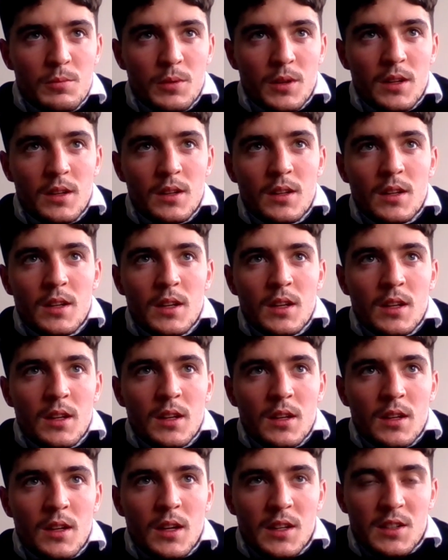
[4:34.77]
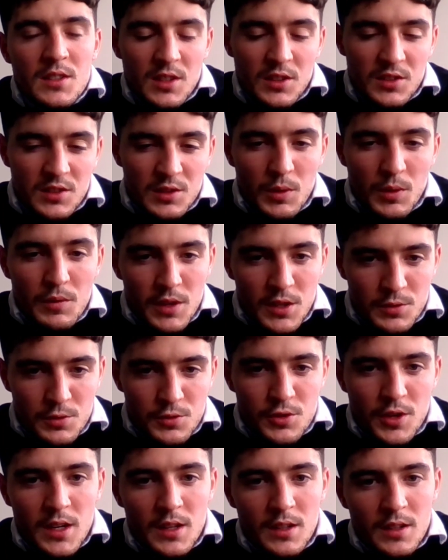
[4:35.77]
but I can still see what Inverness were
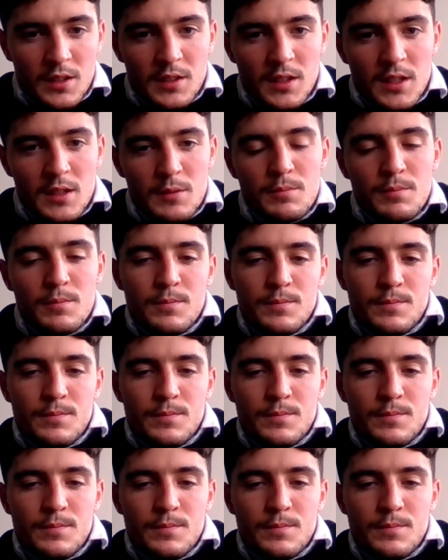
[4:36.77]
trying at the time.